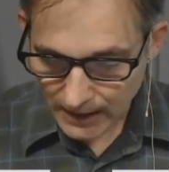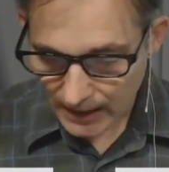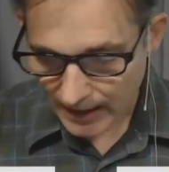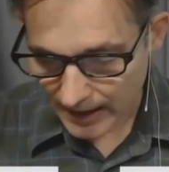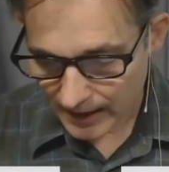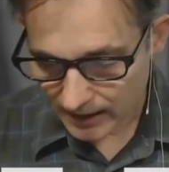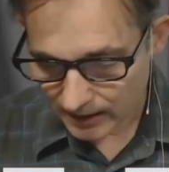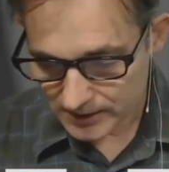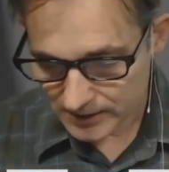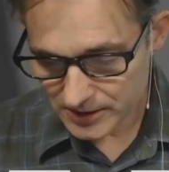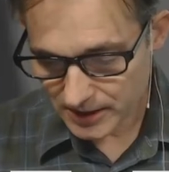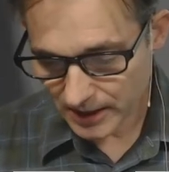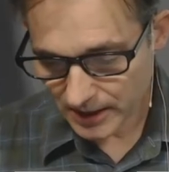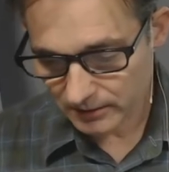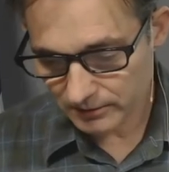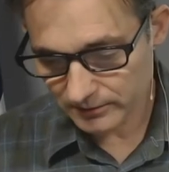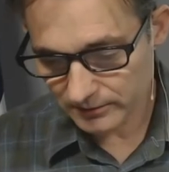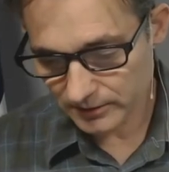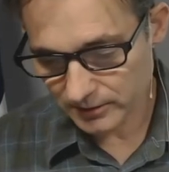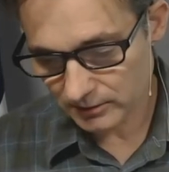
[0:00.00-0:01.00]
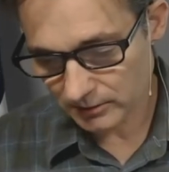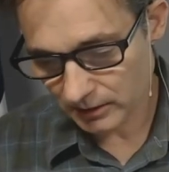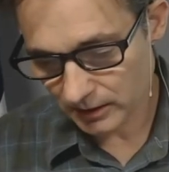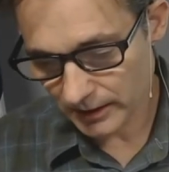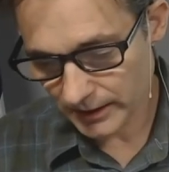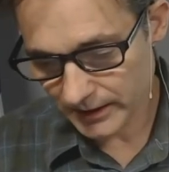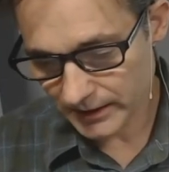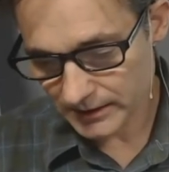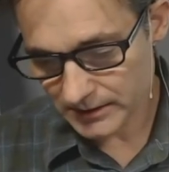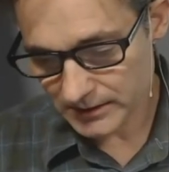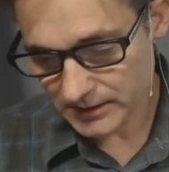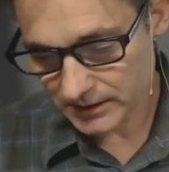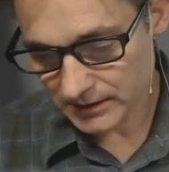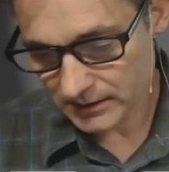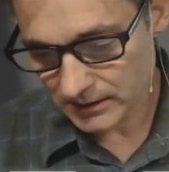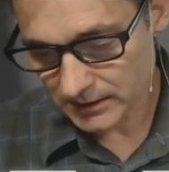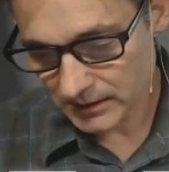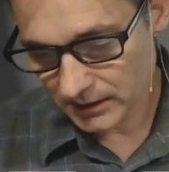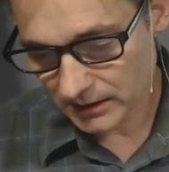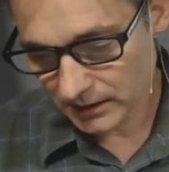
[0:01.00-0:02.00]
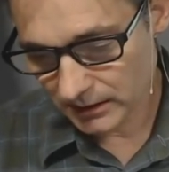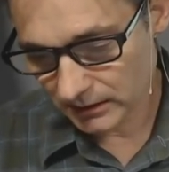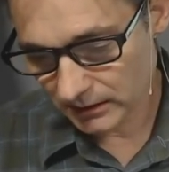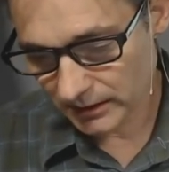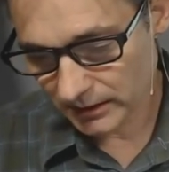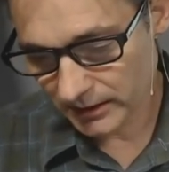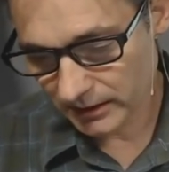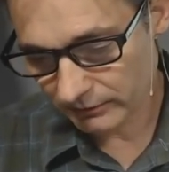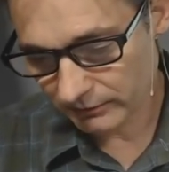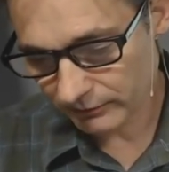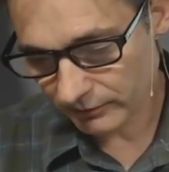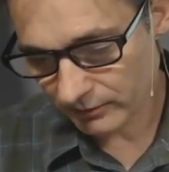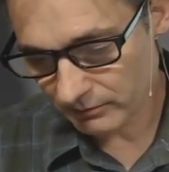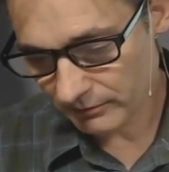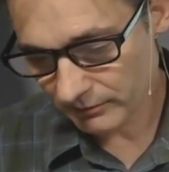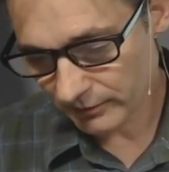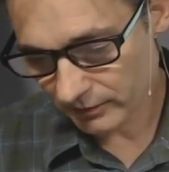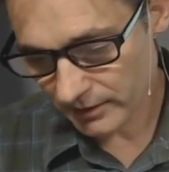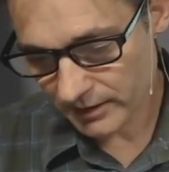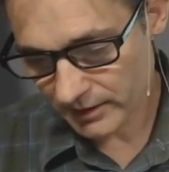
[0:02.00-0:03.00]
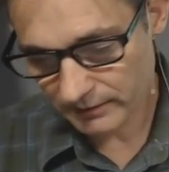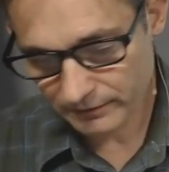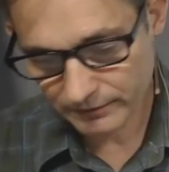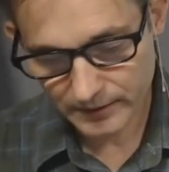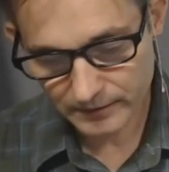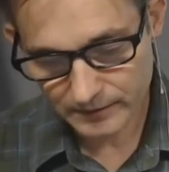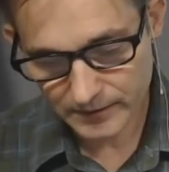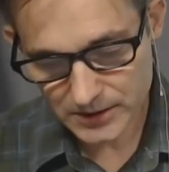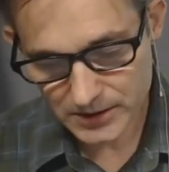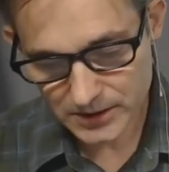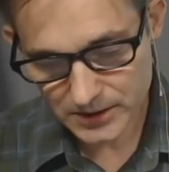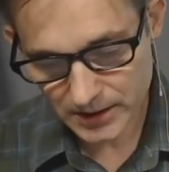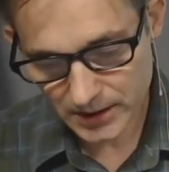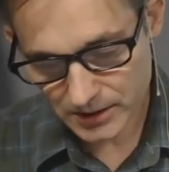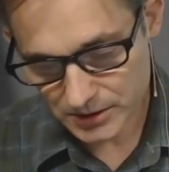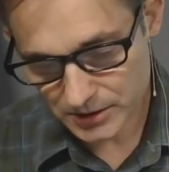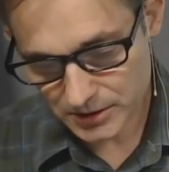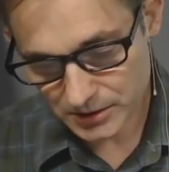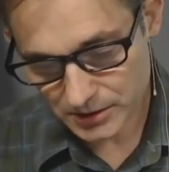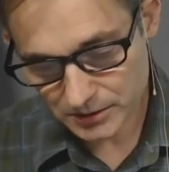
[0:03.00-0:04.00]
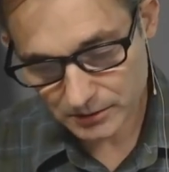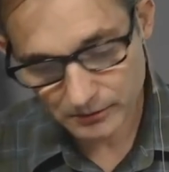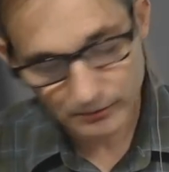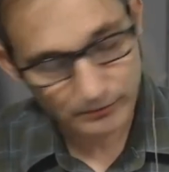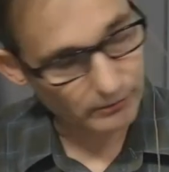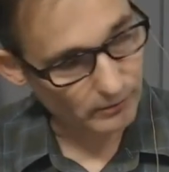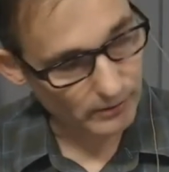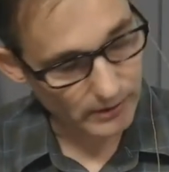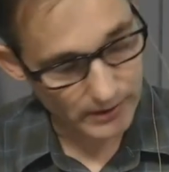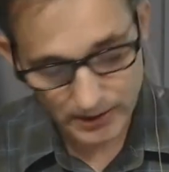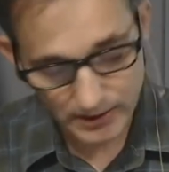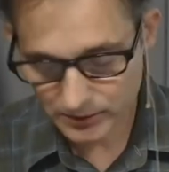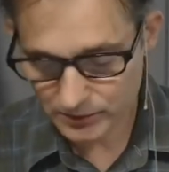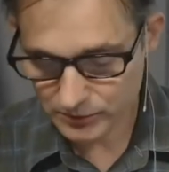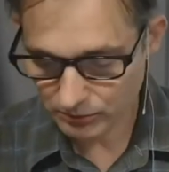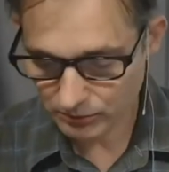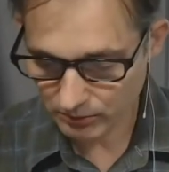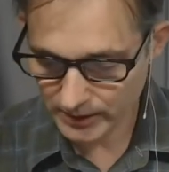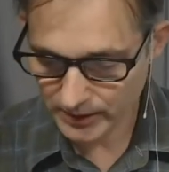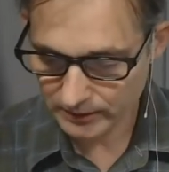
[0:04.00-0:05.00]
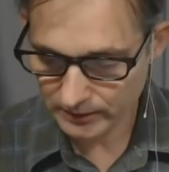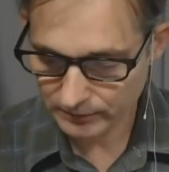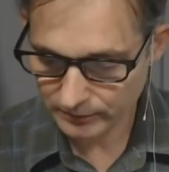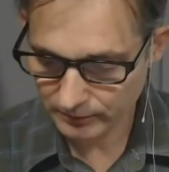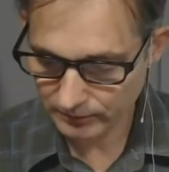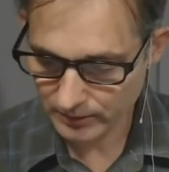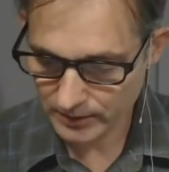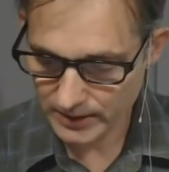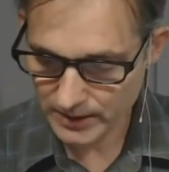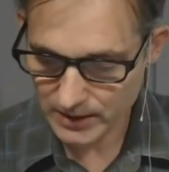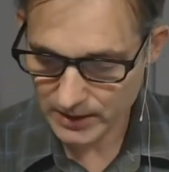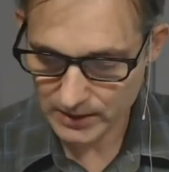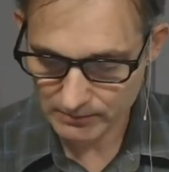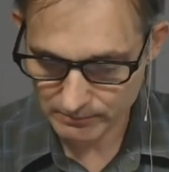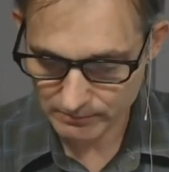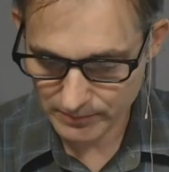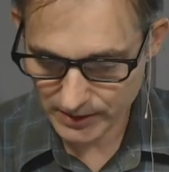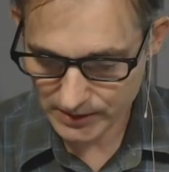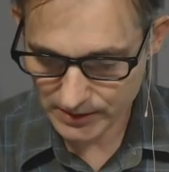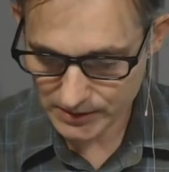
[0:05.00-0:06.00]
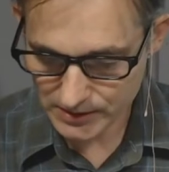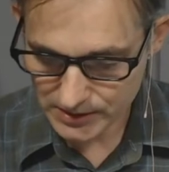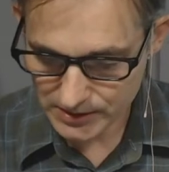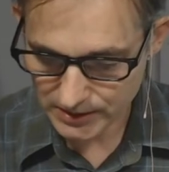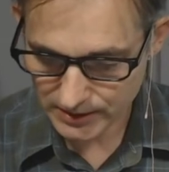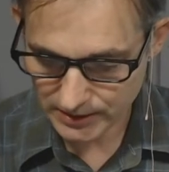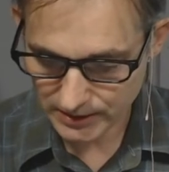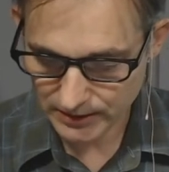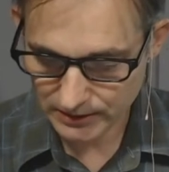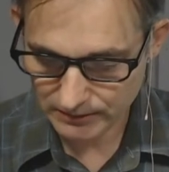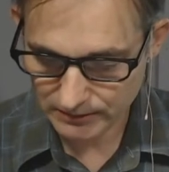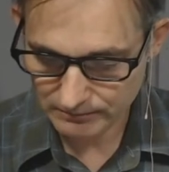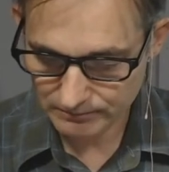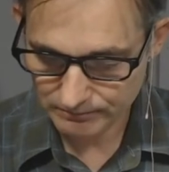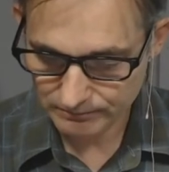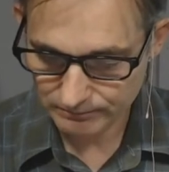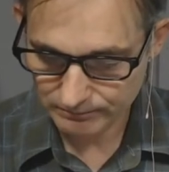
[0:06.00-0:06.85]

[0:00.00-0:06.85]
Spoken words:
Alexander the Great lived from 356 to 323 BC.